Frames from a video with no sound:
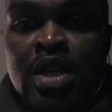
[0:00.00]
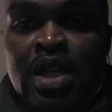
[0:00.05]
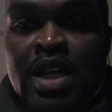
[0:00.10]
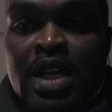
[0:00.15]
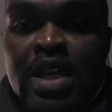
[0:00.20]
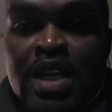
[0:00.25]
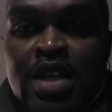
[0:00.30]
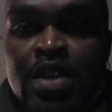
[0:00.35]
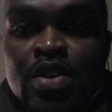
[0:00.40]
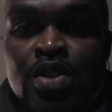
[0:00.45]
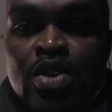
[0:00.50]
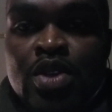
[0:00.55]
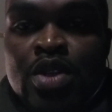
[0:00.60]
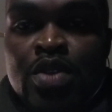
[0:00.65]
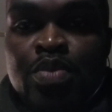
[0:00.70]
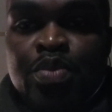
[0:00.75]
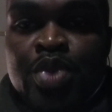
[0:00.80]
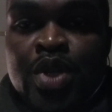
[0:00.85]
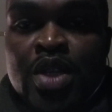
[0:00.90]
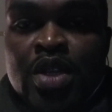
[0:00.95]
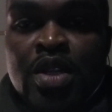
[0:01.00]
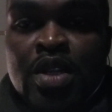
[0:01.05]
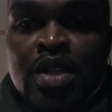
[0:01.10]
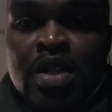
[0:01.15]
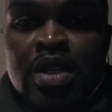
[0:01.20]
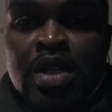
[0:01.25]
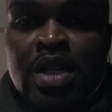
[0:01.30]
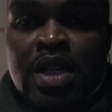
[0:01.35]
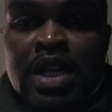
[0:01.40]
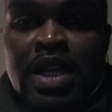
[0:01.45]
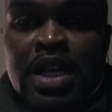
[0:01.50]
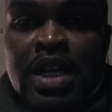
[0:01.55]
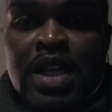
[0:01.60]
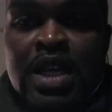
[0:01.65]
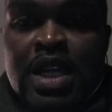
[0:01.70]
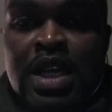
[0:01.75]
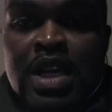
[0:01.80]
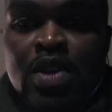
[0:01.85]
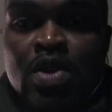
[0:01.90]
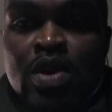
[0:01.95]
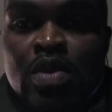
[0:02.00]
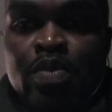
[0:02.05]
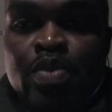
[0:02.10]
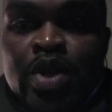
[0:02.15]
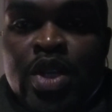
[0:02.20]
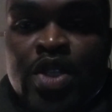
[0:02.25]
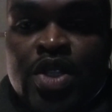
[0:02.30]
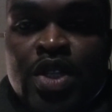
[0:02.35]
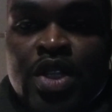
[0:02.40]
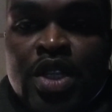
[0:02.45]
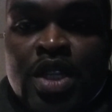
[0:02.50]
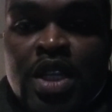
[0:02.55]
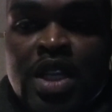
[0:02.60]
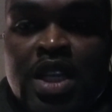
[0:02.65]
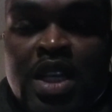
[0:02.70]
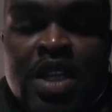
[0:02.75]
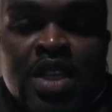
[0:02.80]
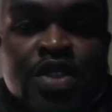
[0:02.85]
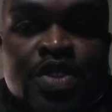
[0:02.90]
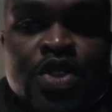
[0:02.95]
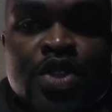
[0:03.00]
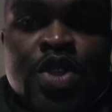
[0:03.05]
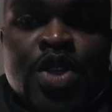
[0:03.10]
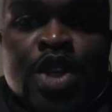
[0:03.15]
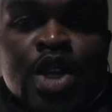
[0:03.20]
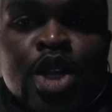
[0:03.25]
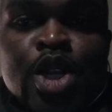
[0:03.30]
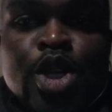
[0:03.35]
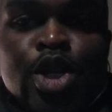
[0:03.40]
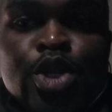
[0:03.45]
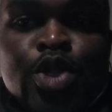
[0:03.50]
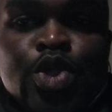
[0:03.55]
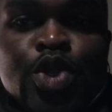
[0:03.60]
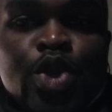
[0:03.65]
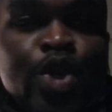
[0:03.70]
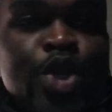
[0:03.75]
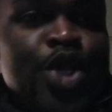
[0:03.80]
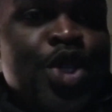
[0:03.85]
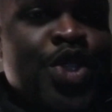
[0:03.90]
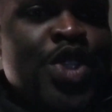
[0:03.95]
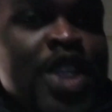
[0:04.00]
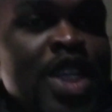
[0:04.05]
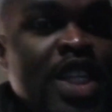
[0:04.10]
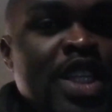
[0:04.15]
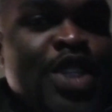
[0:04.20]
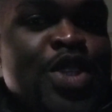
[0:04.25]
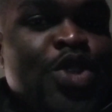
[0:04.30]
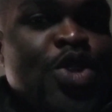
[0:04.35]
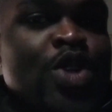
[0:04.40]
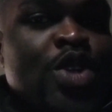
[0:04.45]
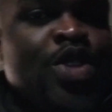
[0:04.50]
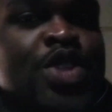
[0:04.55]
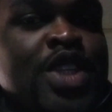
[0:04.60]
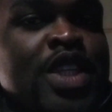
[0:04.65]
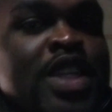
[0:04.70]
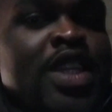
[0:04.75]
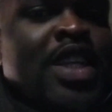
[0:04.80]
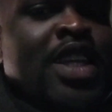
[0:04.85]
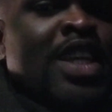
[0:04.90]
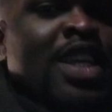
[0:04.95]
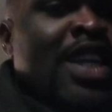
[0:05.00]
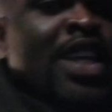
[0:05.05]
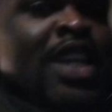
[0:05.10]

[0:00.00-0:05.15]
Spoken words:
had not been an accomplice in the killings. So he said his country